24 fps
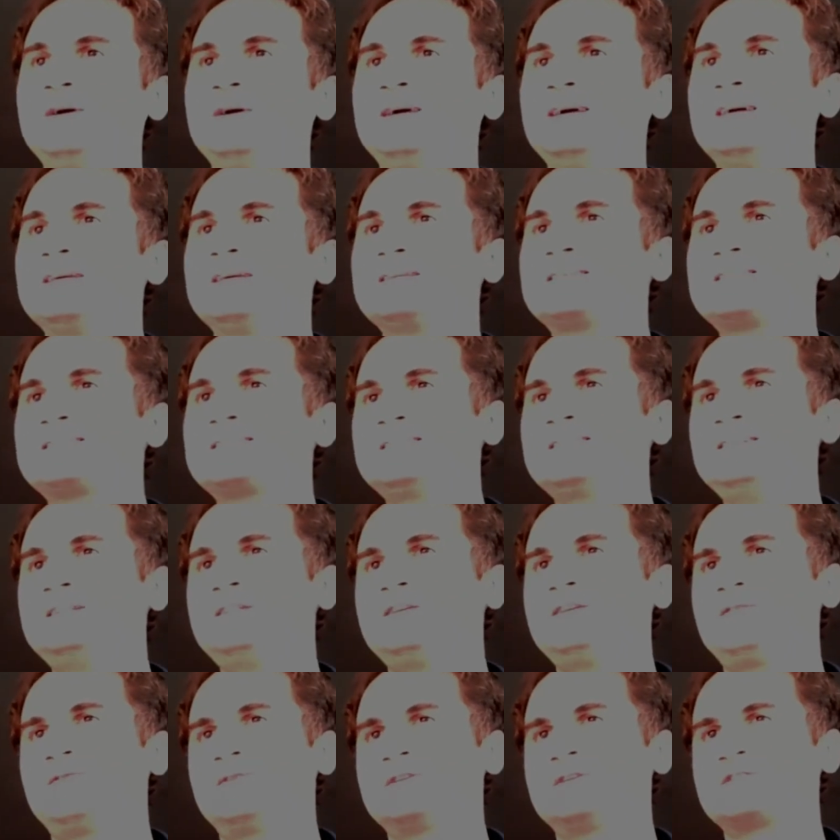see the
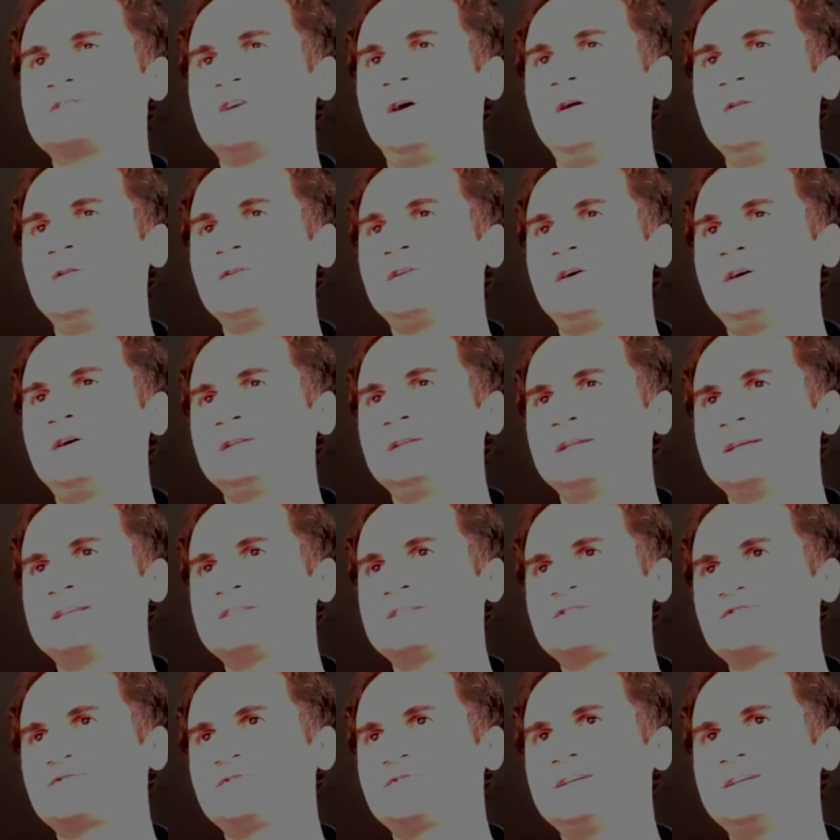resultant
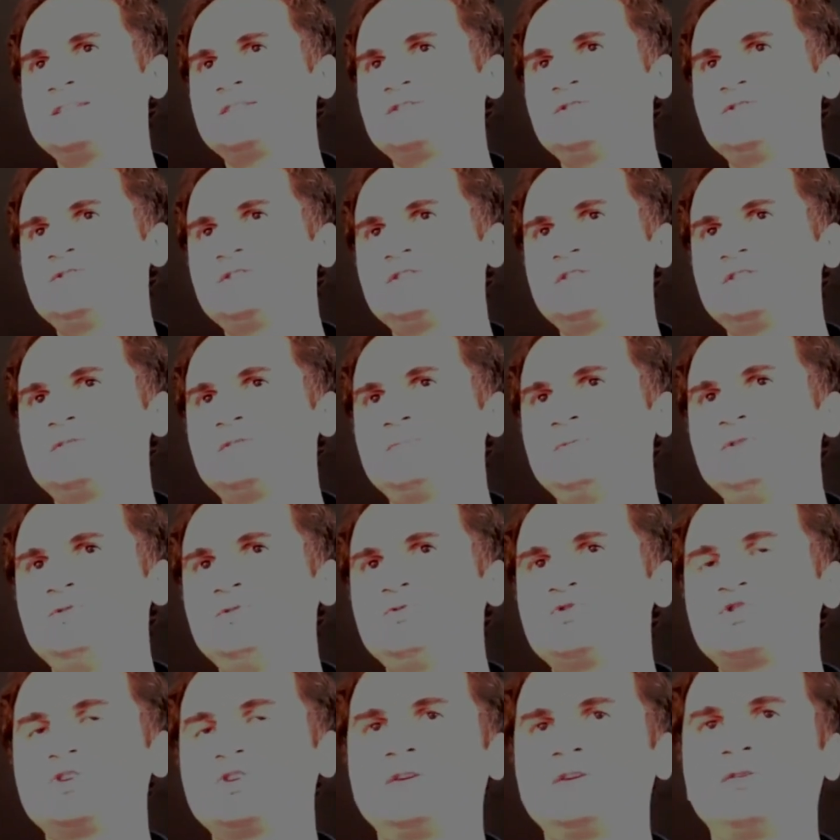stress
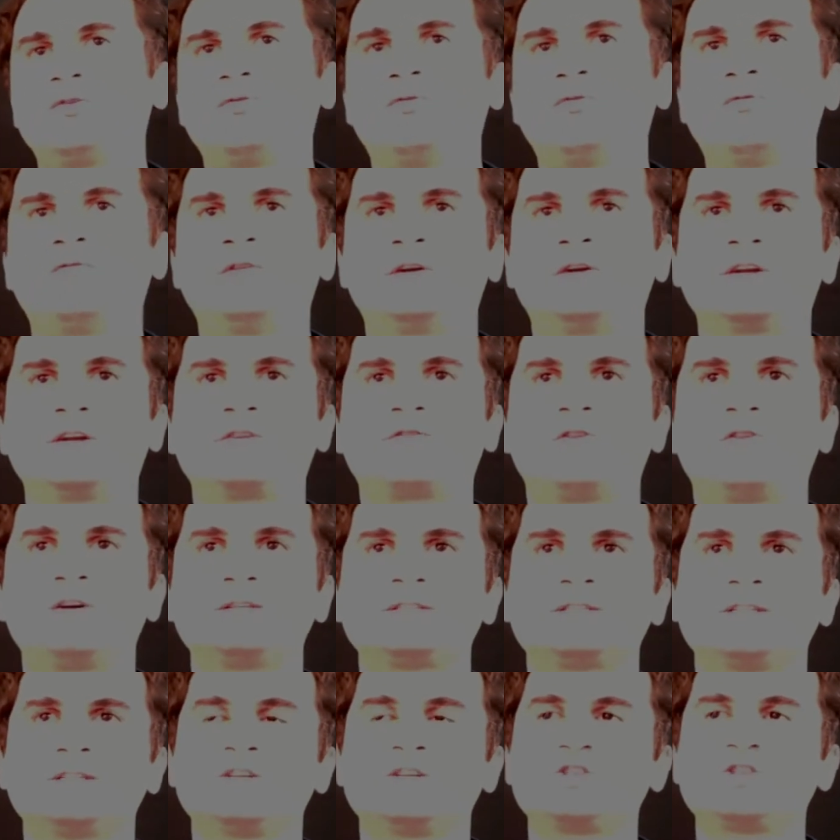distribution over the cross
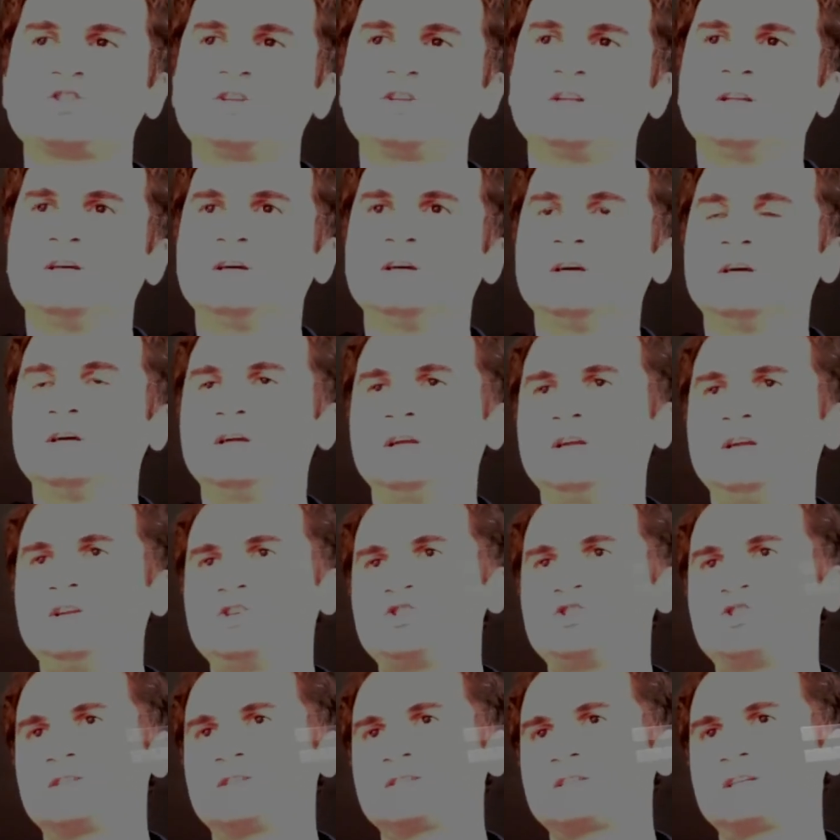section, it
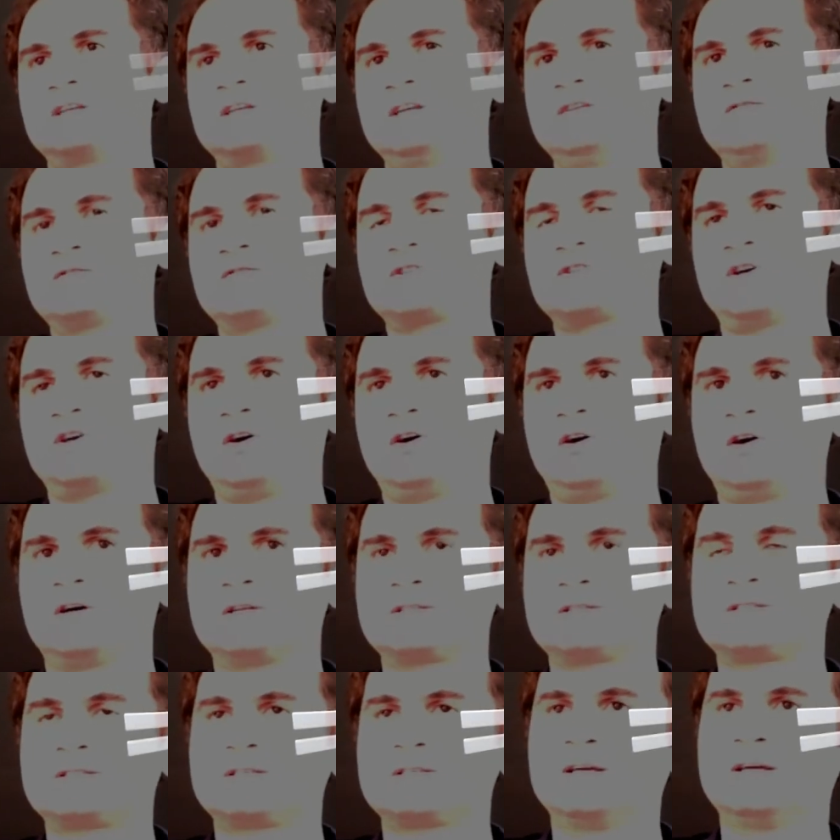just gives us,